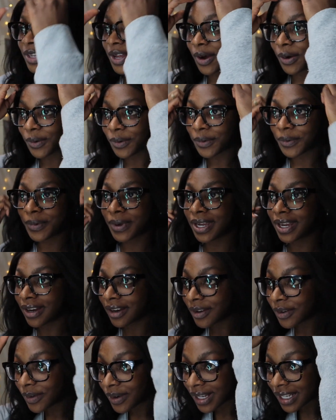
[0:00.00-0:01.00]
so we are
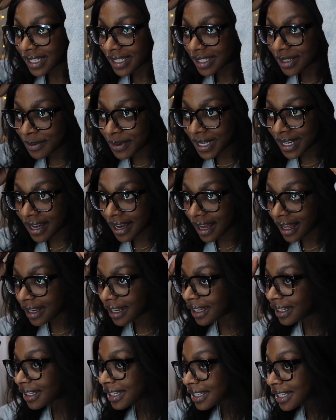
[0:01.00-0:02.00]
going to be
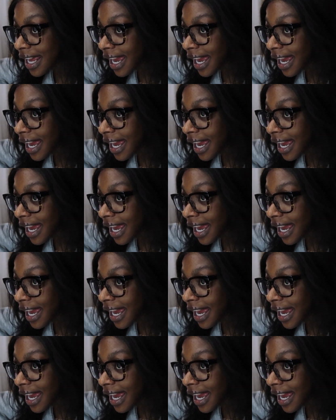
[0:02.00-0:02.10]
cutting this